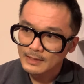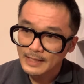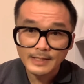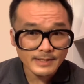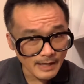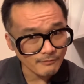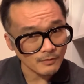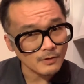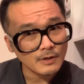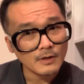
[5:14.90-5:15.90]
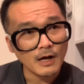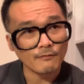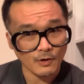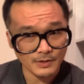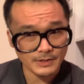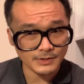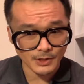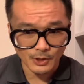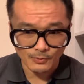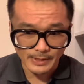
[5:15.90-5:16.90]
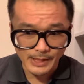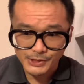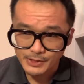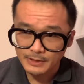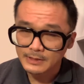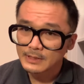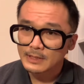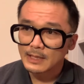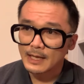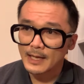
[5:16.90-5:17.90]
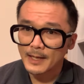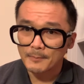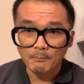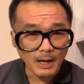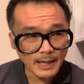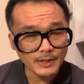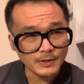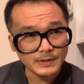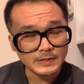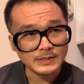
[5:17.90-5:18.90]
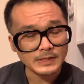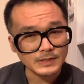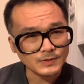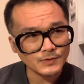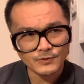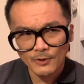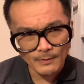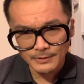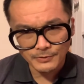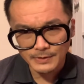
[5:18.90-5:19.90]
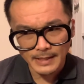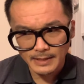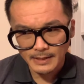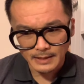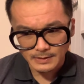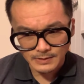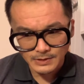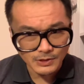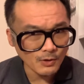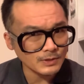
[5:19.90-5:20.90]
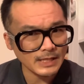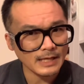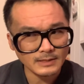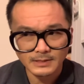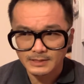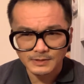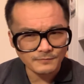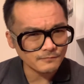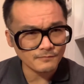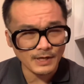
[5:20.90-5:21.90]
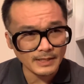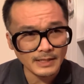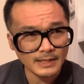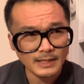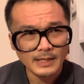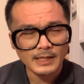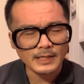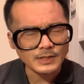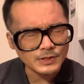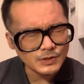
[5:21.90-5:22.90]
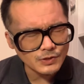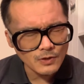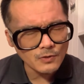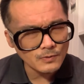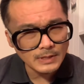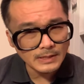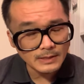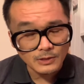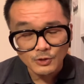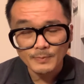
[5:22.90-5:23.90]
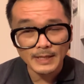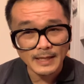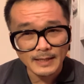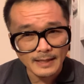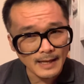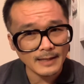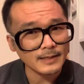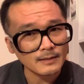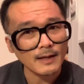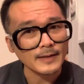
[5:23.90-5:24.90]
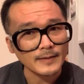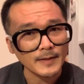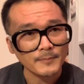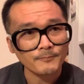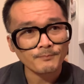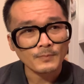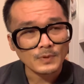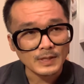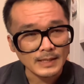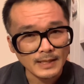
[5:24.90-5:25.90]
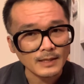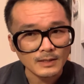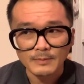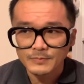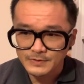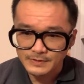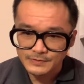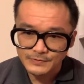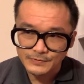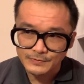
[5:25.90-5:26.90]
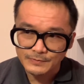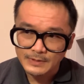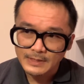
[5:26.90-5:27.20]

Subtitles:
endeavor of artistic creation. And my goodness, it is so entertaining, it's so tense, it's funny, it is so illuminating and enlightening to get a glimpse into